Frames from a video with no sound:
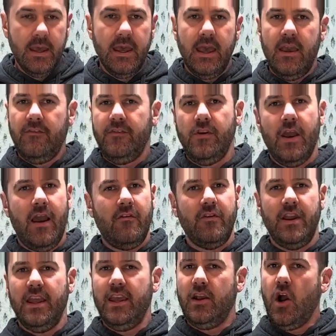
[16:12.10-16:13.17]
If you have
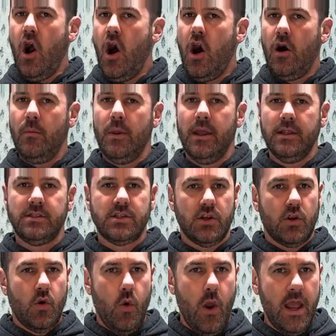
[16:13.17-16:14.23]
any comments or
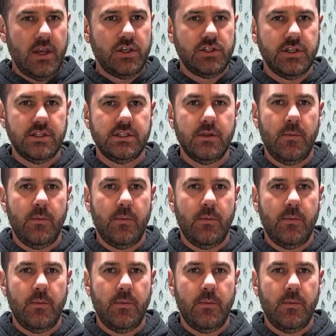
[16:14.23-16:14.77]
questions